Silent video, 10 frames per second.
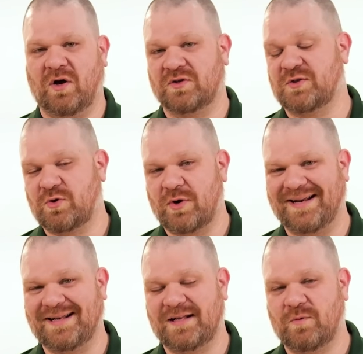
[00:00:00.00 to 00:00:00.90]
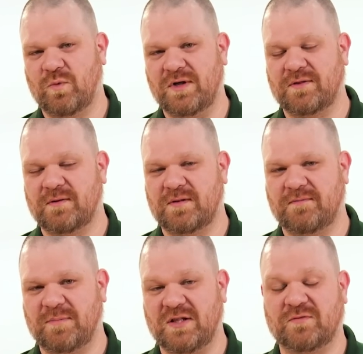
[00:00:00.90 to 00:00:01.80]
Also credited with
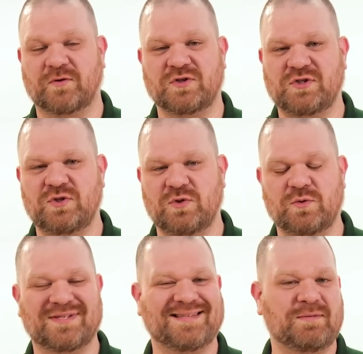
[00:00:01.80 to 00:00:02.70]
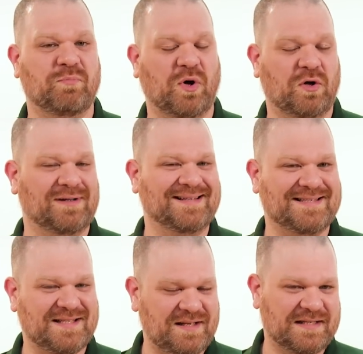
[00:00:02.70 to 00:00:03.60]
the, being the first to use the ball
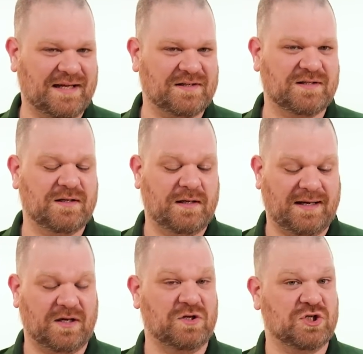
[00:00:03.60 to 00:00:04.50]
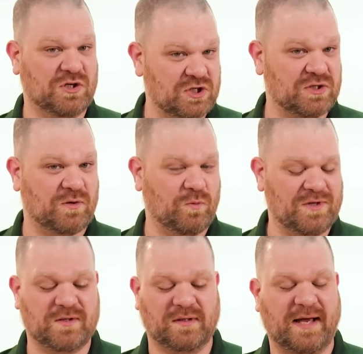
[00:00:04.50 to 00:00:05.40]
detent in conjunction
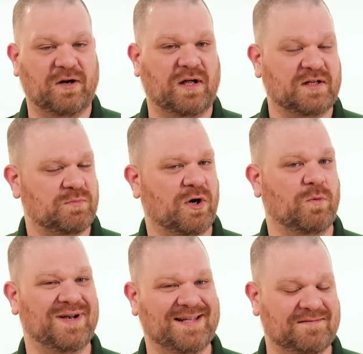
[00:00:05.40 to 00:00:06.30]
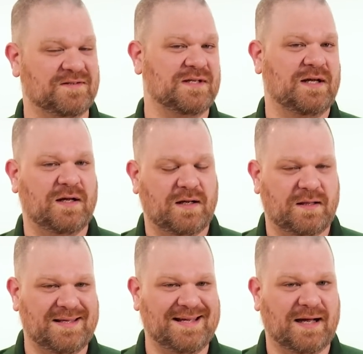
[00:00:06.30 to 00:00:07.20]
with the liner lock as part of what gives
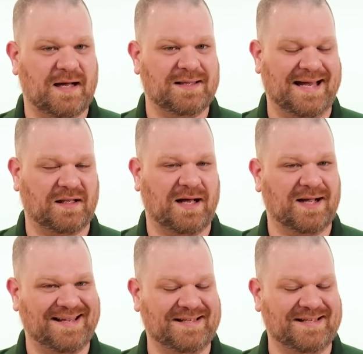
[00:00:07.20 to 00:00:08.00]
the uh, that lock